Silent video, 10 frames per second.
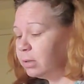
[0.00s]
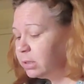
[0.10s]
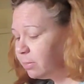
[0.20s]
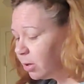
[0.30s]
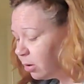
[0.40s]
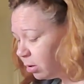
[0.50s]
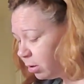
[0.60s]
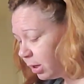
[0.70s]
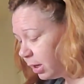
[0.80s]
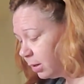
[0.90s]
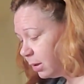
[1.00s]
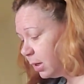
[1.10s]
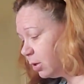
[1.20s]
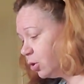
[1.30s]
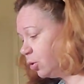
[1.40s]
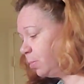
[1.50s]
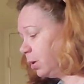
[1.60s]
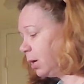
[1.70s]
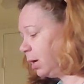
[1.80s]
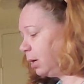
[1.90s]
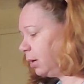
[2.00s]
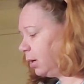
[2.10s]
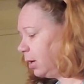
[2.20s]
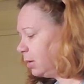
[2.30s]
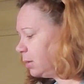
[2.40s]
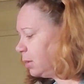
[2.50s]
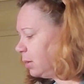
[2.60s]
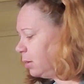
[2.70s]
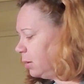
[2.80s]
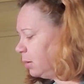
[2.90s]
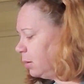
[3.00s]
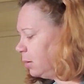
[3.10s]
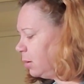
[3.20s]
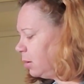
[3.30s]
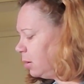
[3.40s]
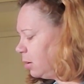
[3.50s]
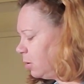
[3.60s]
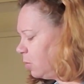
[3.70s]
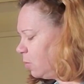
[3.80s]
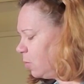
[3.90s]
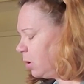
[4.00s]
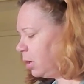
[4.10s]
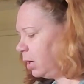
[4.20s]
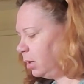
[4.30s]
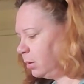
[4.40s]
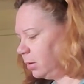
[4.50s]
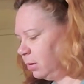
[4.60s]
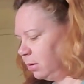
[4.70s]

small and then duplicated it. All right.